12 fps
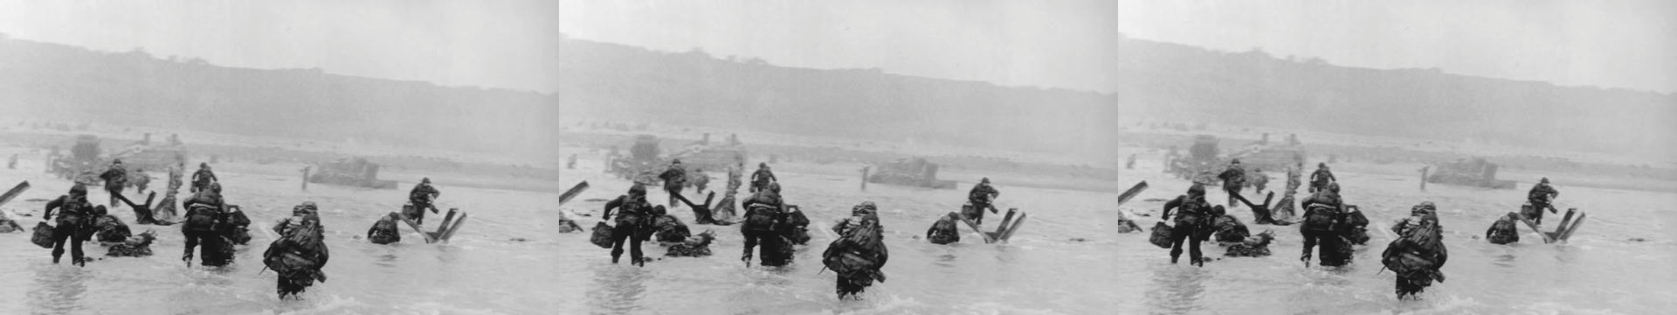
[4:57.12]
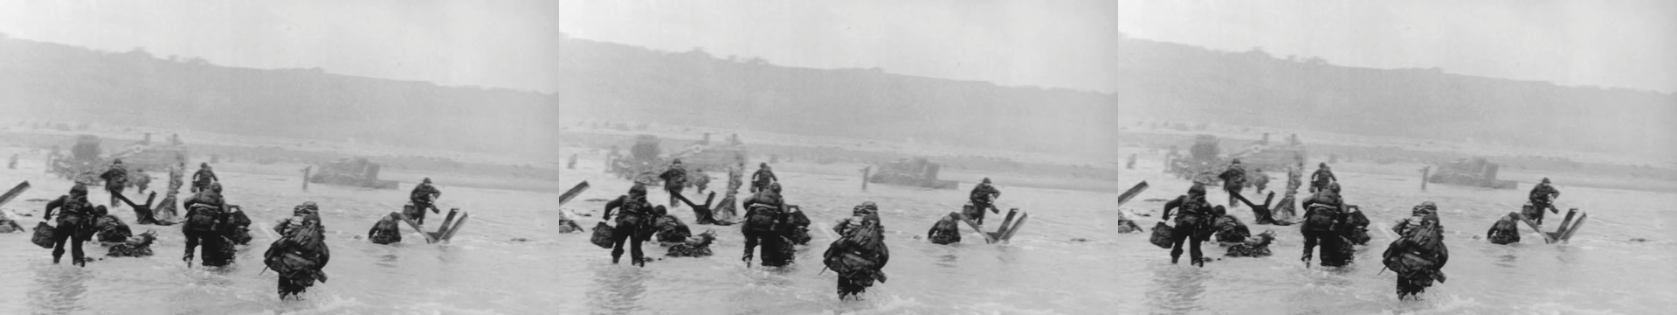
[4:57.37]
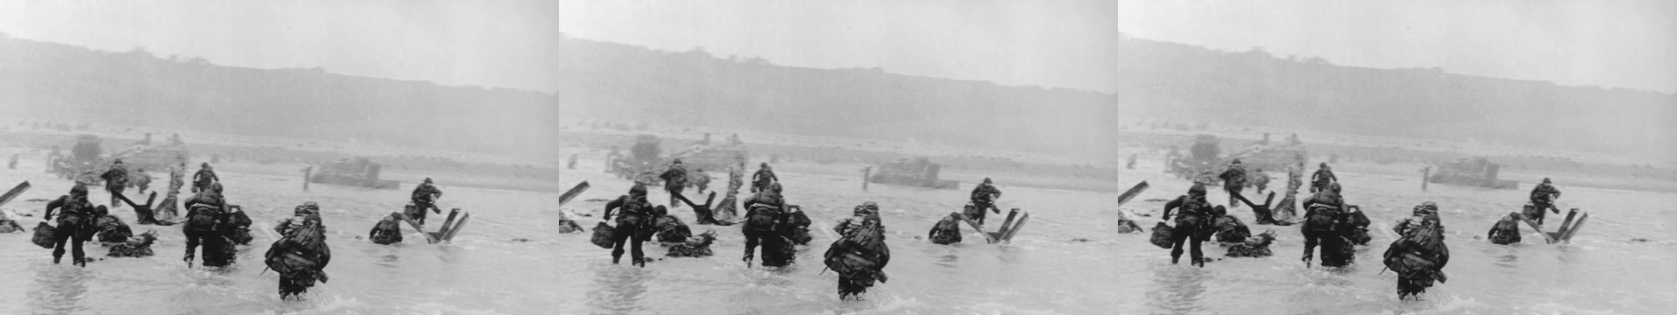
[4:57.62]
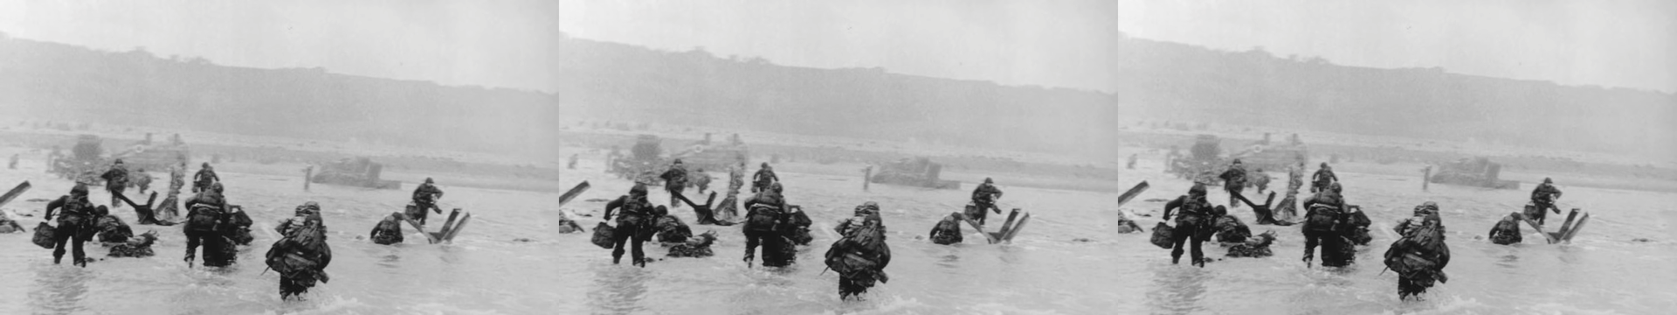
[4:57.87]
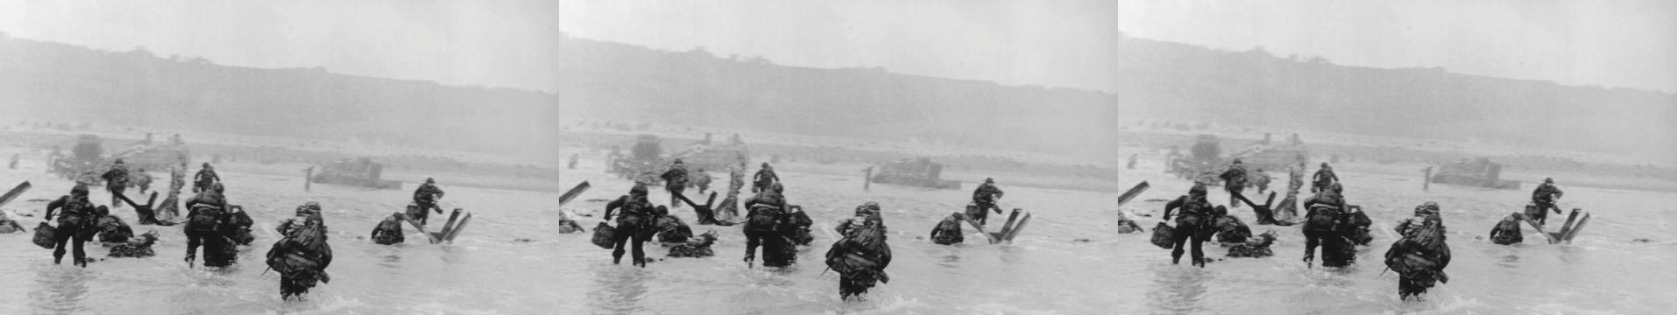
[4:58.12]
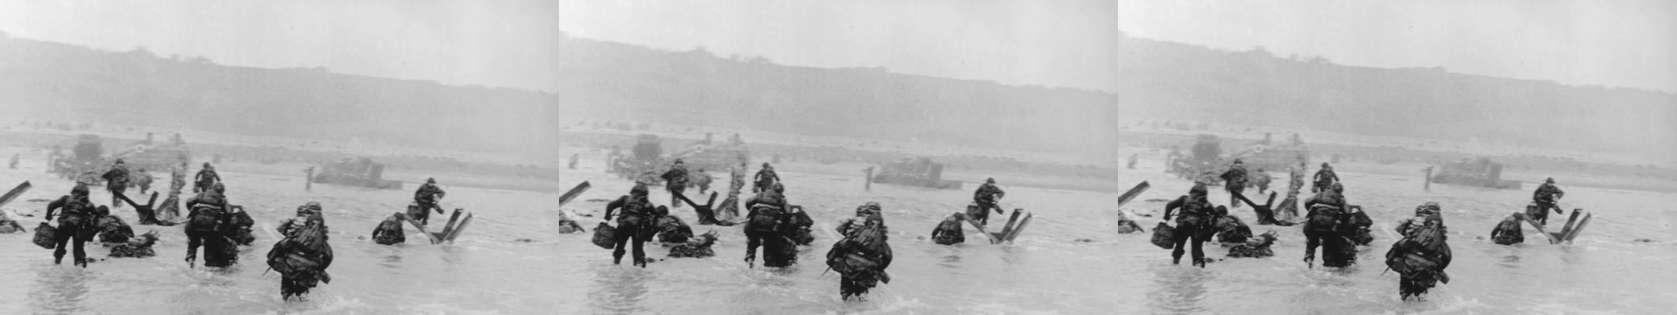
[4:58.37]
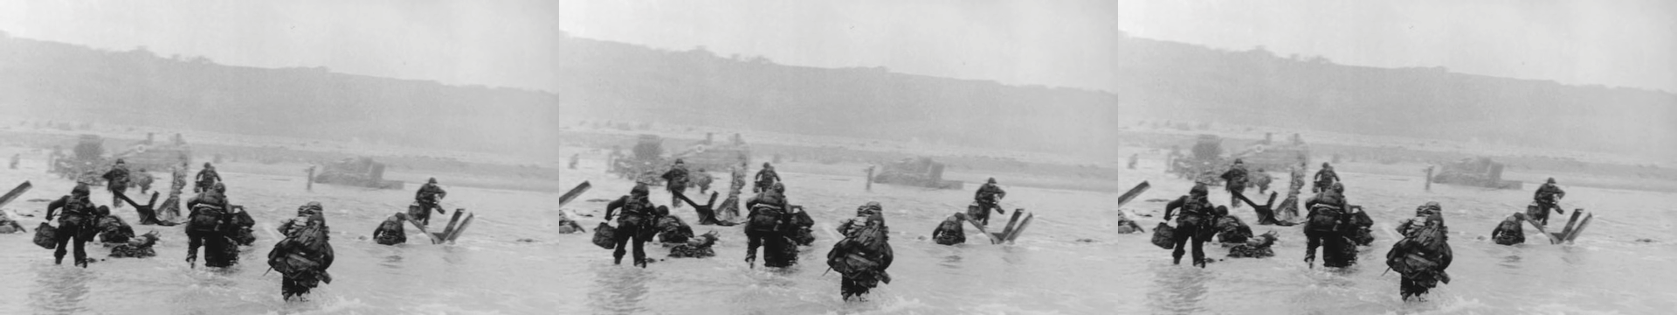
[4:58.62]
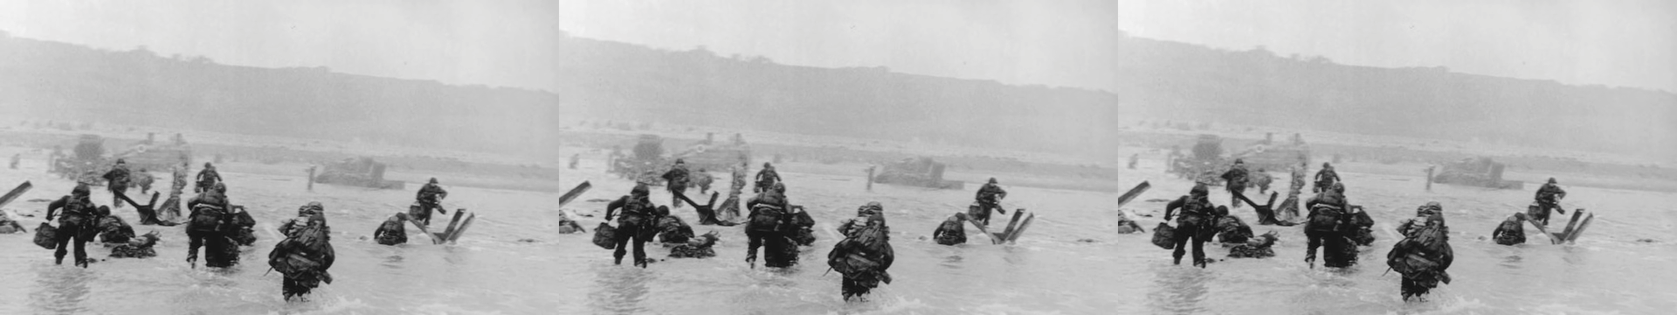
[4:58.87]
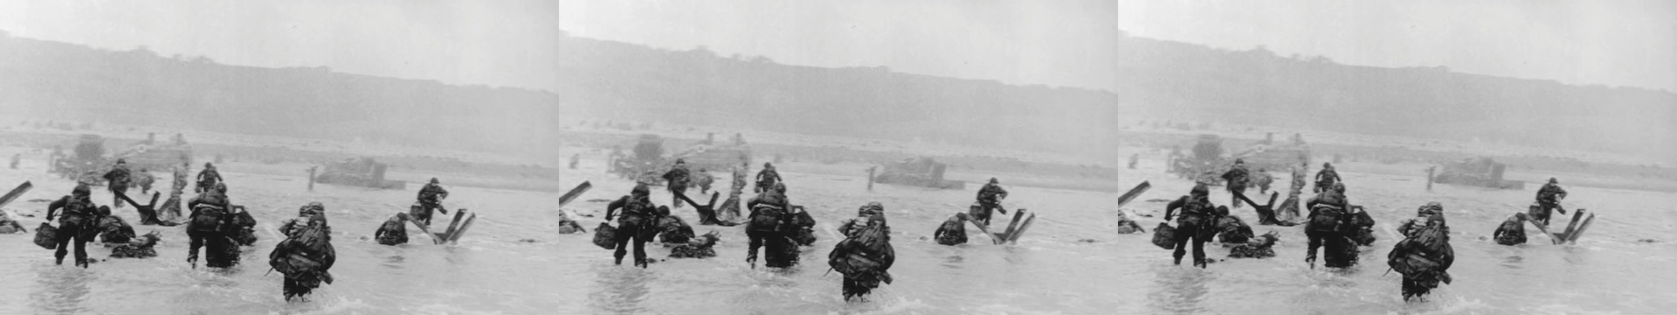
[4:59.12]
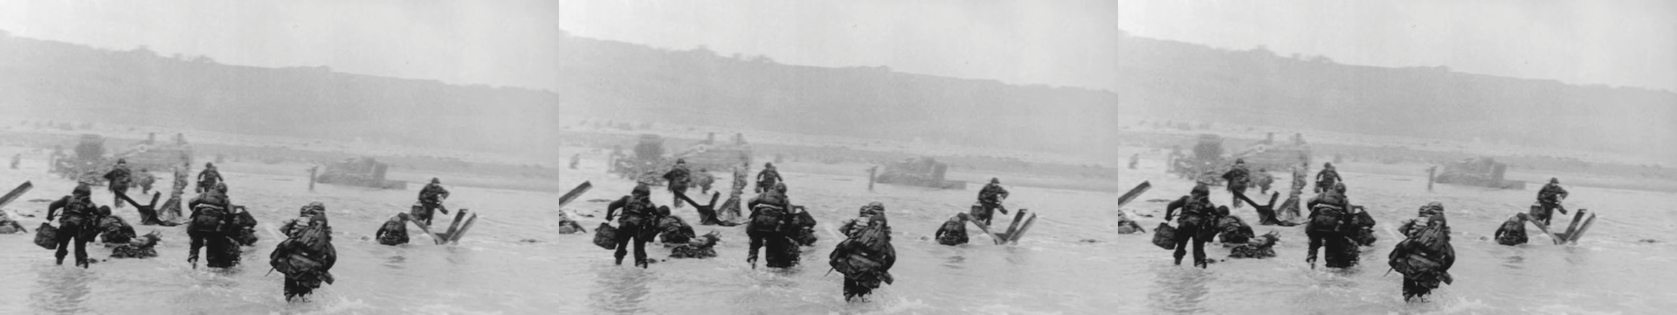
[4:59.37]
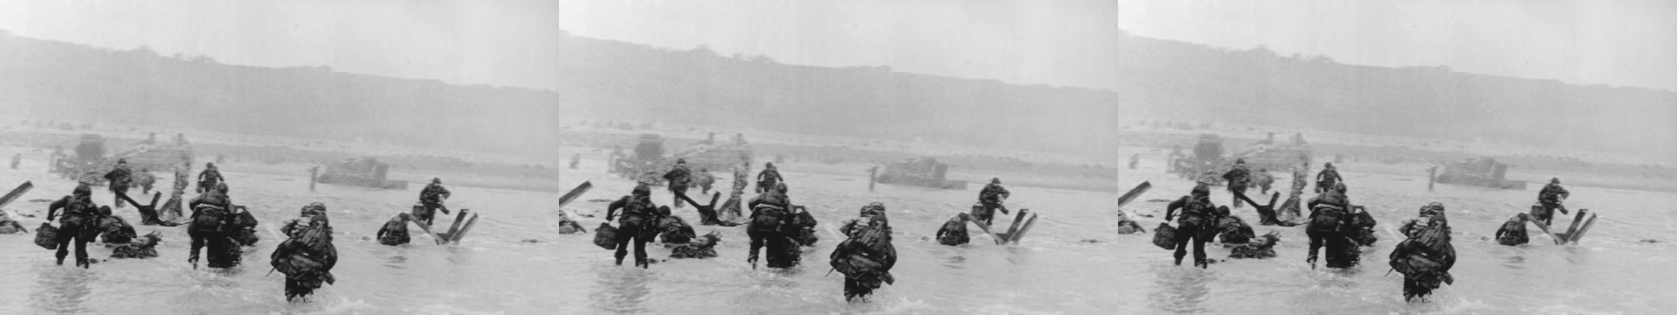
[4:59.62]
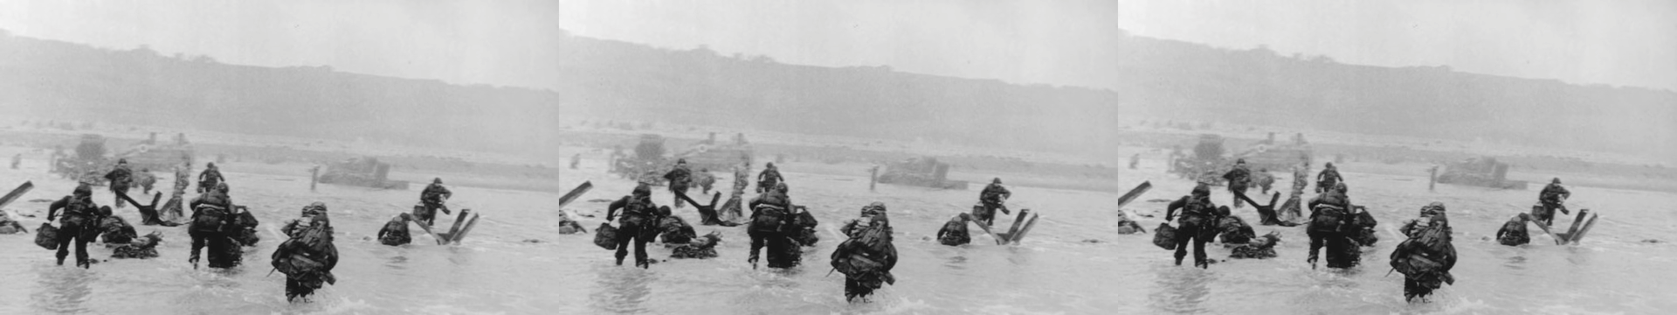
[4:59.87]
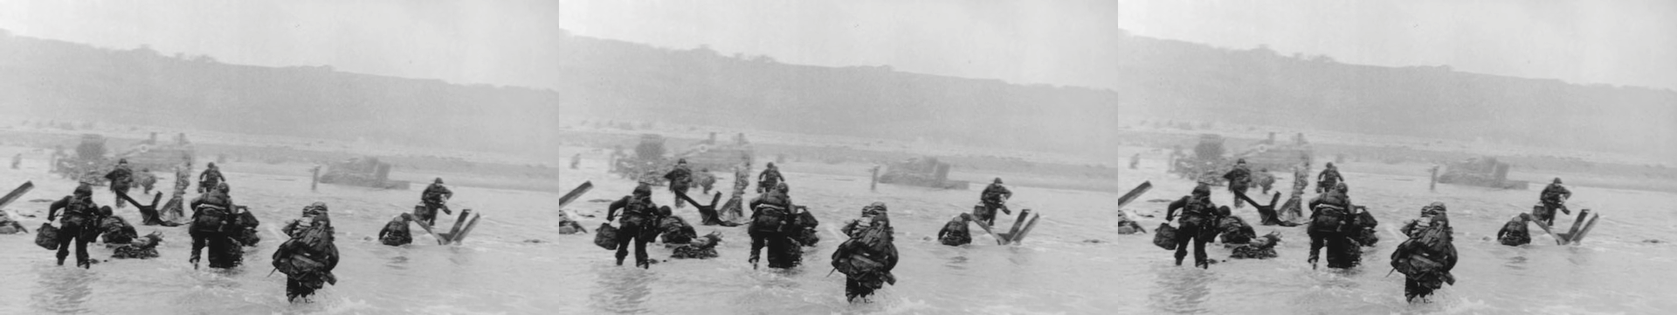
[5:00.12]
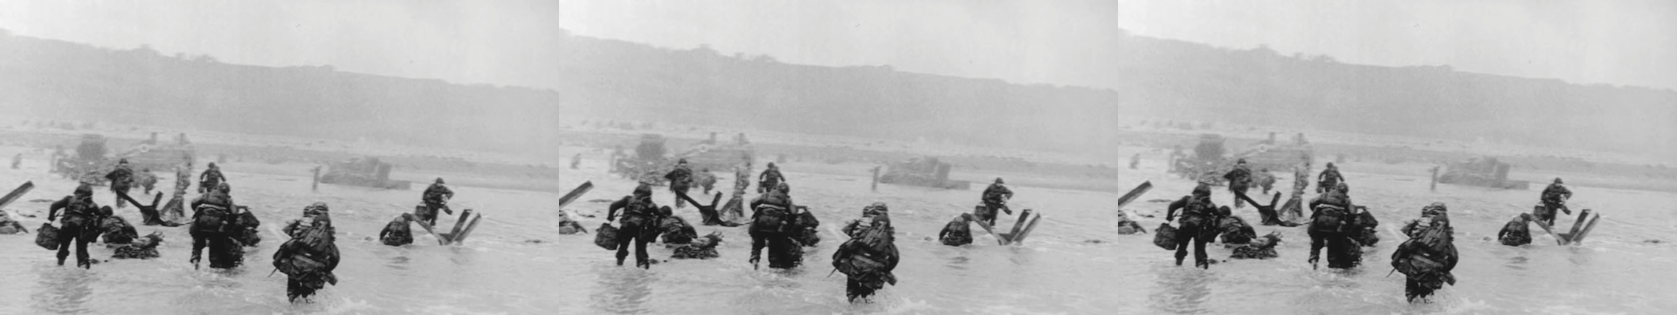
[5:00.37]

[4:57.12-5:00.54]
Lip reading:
(no speaker visible)